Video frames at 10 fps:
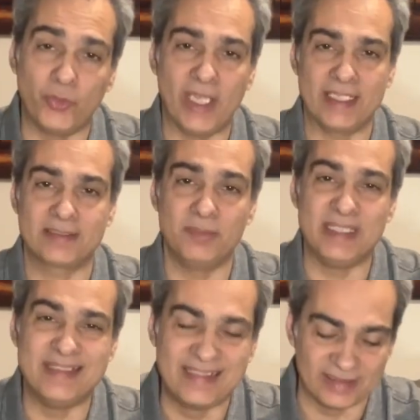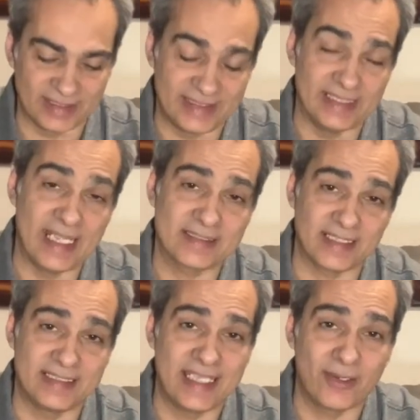It has to be delicate. It has
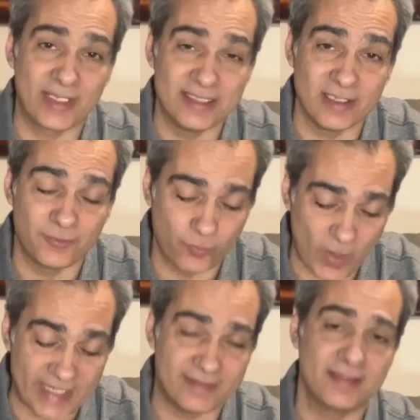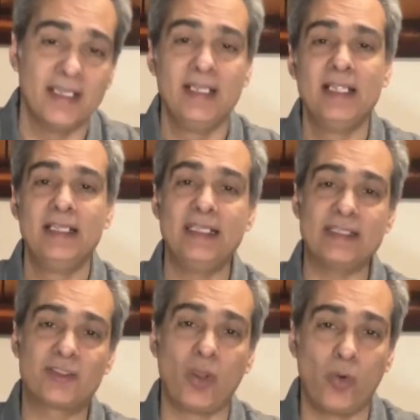to carry enough weight.
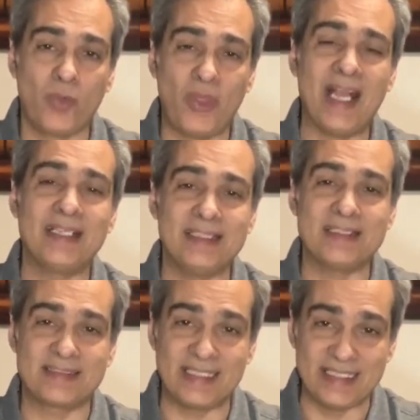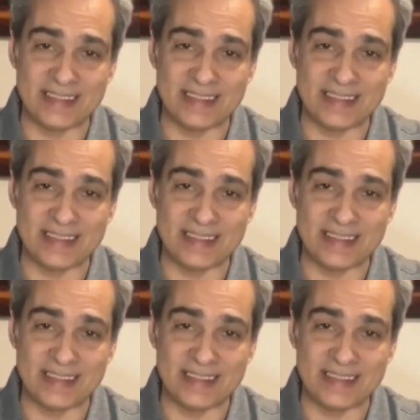So that is the